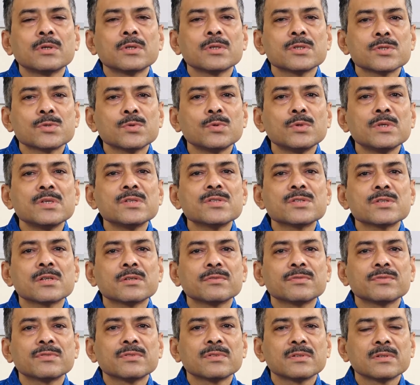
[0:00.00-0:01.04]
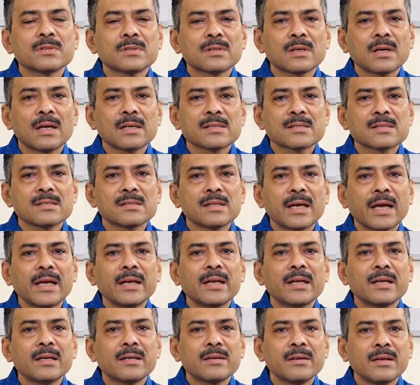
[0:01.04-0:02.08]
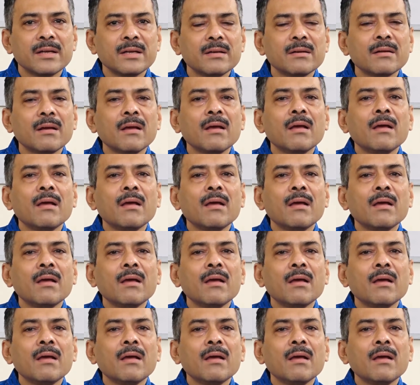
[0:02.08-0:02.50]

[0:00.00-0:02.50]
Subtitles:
students of class 9 and 10,